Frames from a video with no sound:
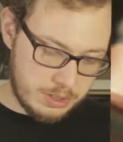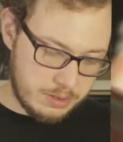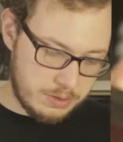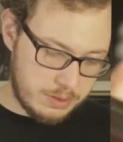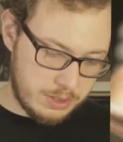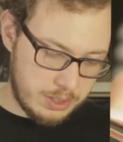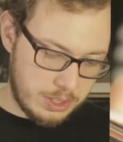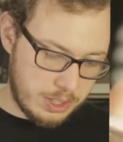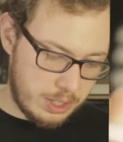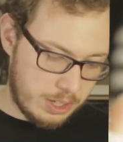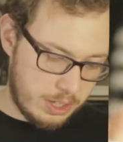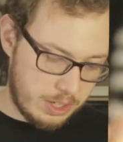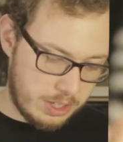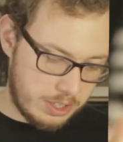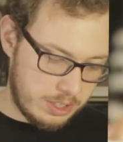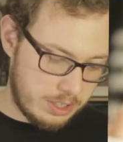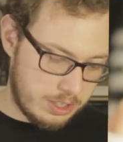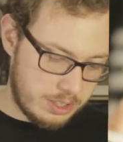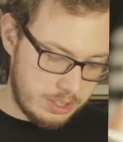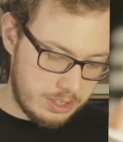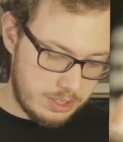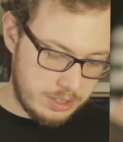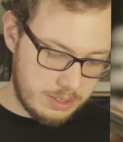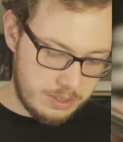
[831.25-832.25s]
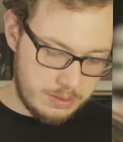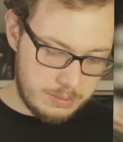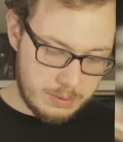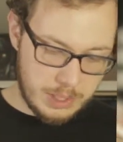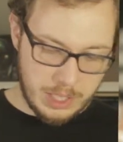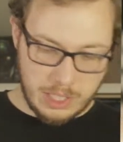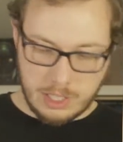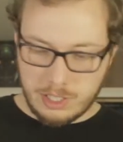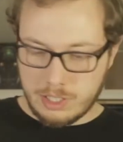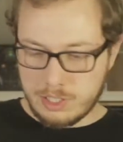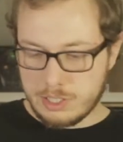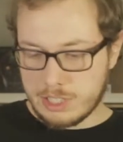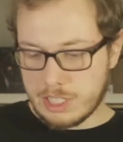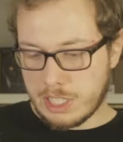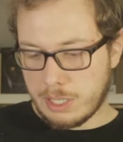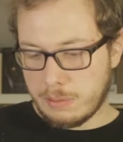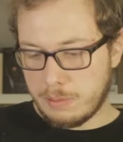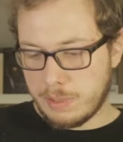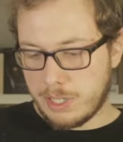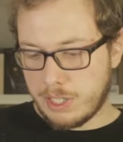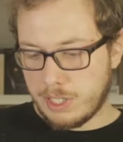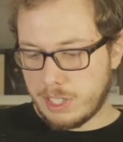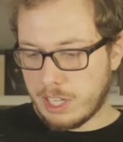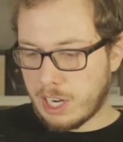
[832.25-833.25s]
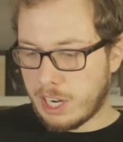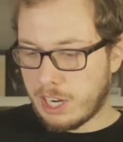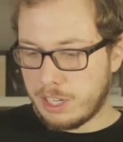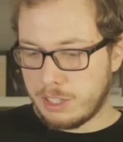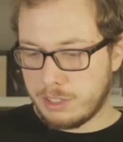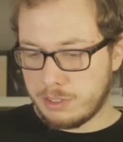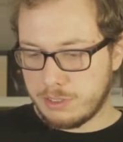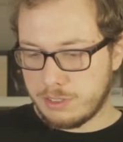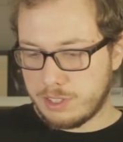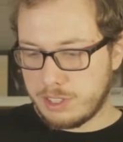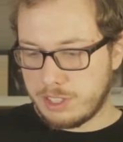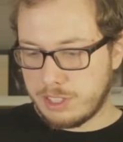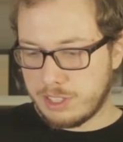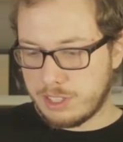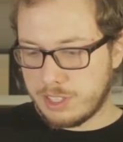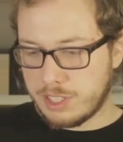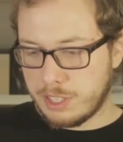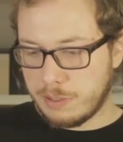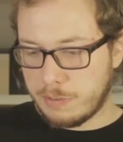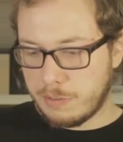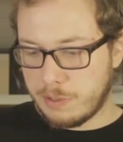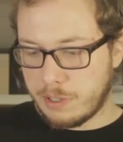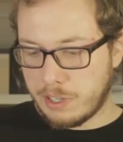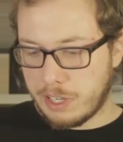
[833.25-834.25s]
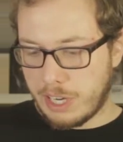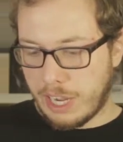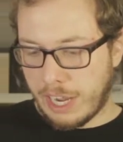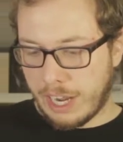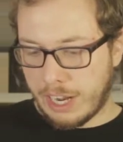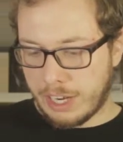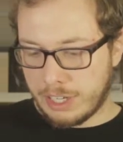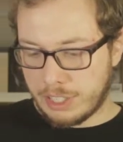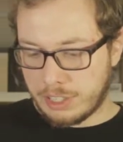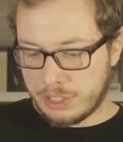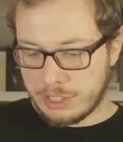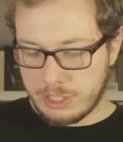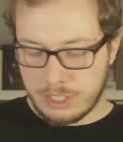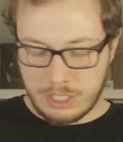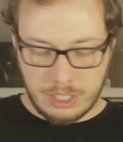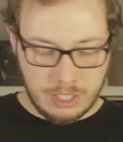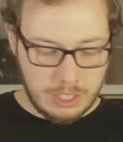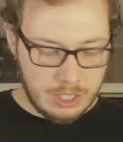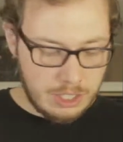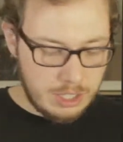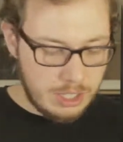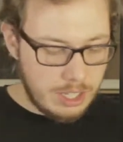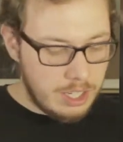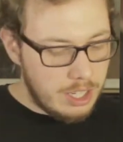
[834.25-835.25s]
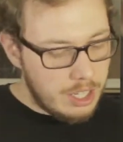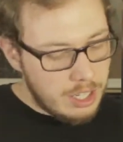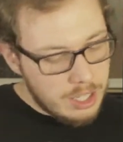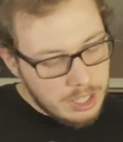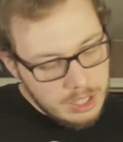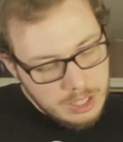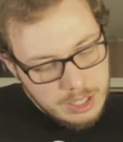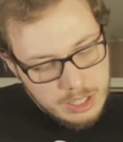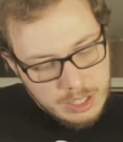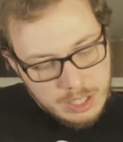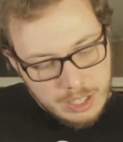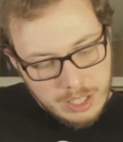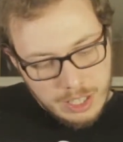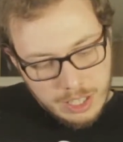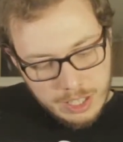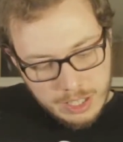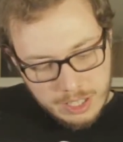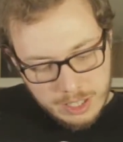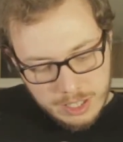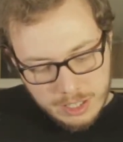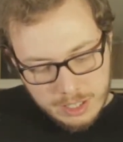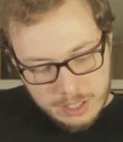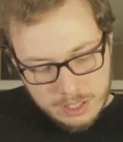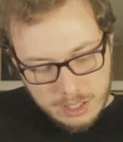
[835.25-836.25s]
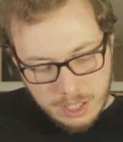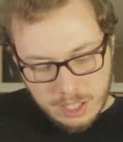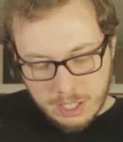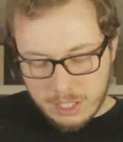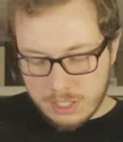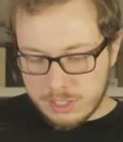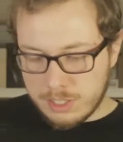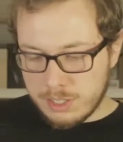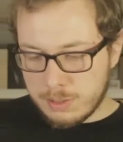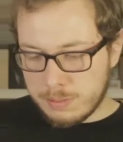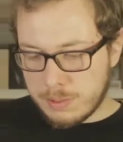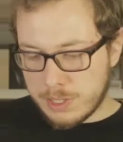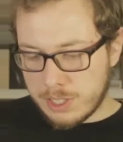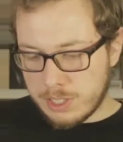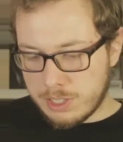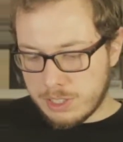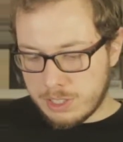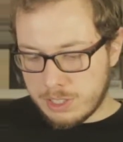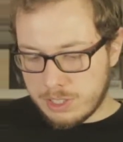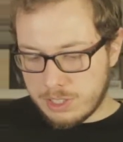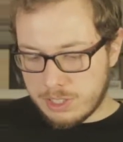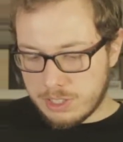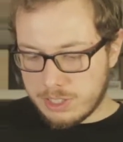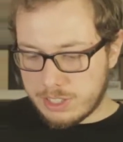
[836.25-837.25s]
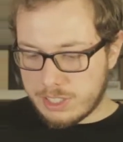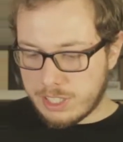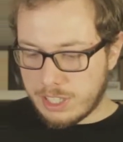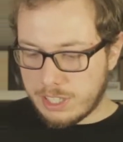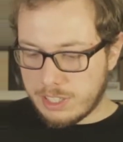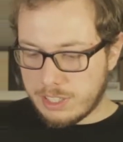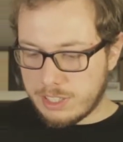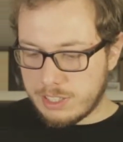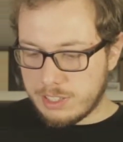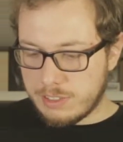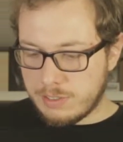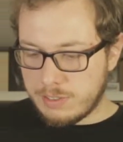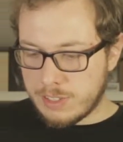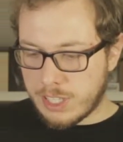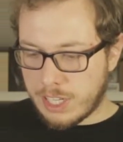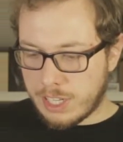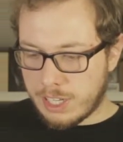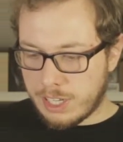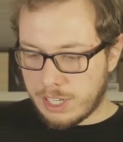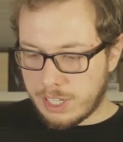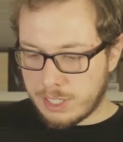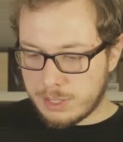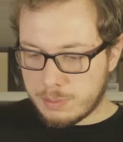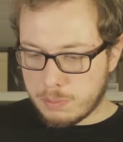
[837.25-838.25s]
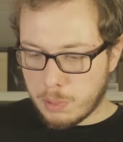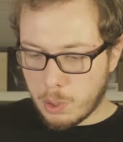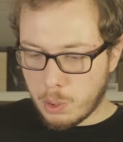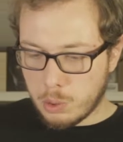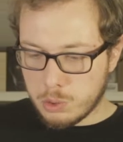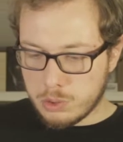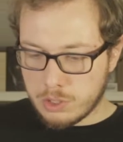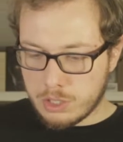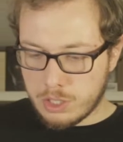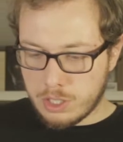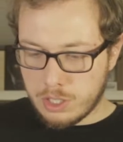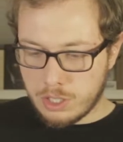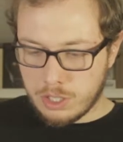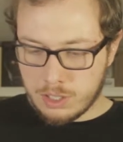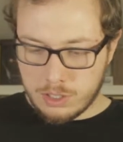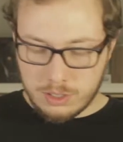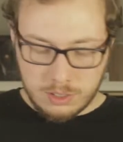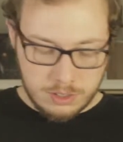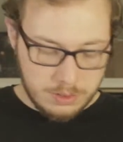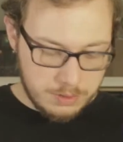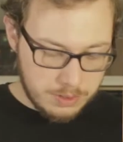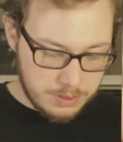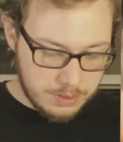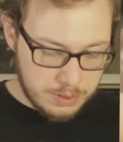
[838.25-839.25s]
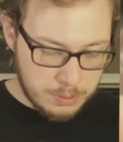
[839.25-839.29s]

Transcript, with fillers: is for the art. Because, I mean, I don't see someone actually getting a limited edition set that has postcards with